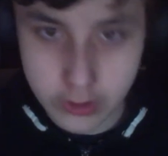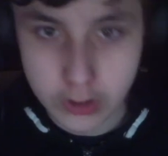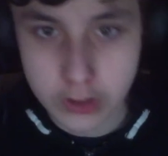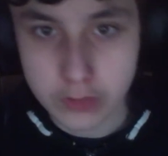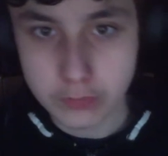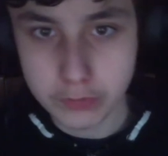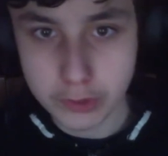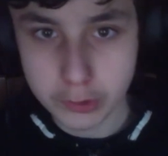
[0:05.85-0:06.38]

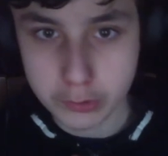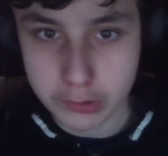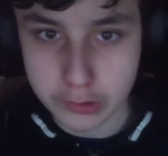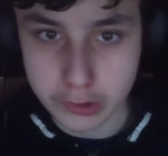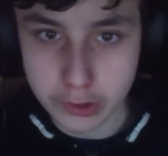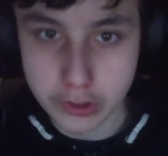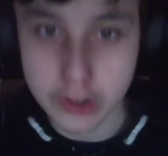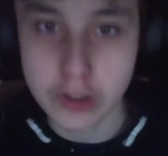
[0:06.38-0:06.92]
Really
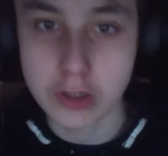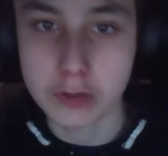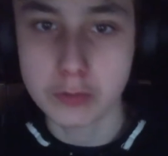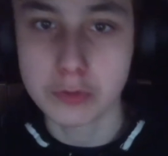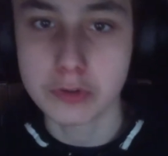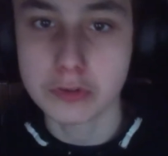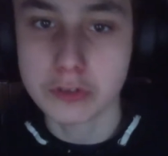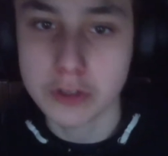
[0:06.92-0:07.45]
quickly, I want to
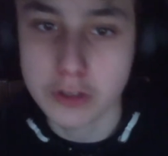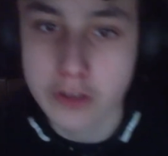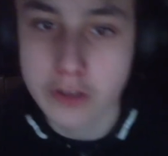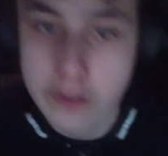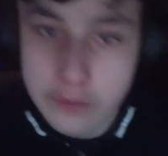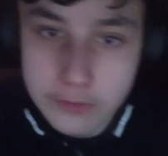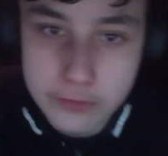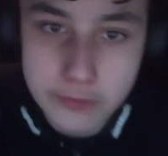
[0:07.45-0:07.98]
say
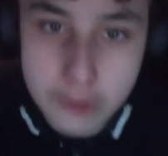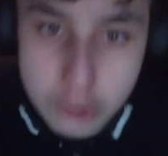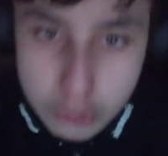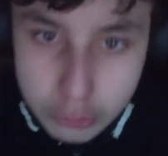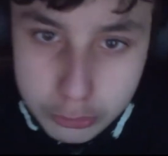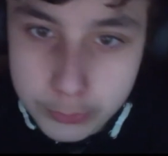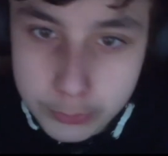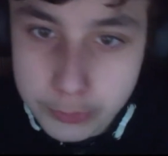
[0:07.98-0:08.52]
thank you so
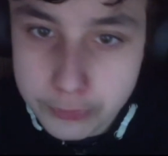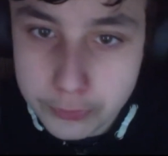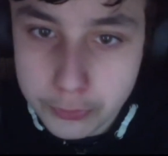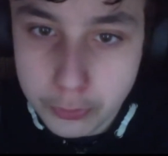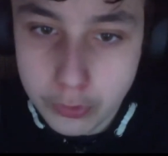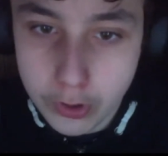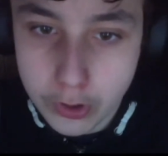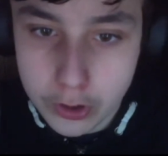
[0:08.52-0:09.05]
much for
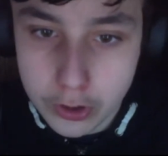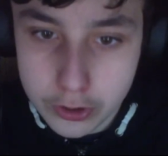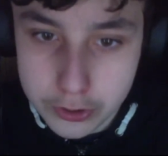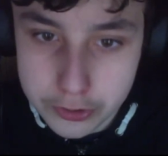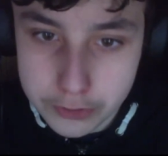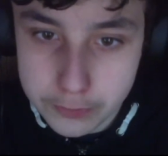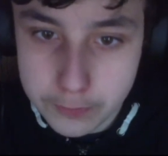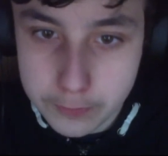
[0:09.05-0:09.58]

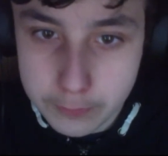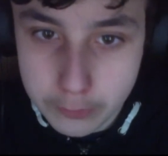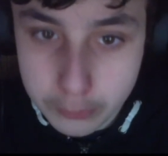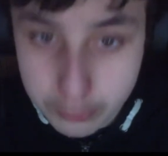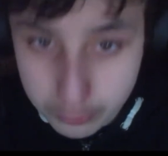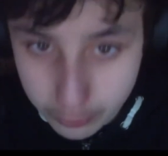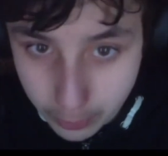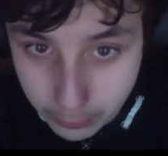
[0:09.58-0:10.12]
150
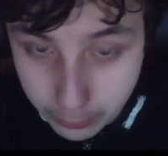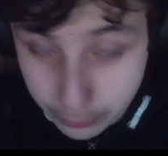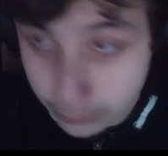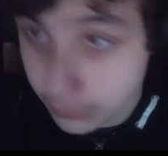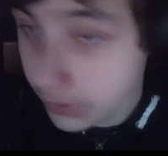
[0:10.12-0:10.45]
subscribers.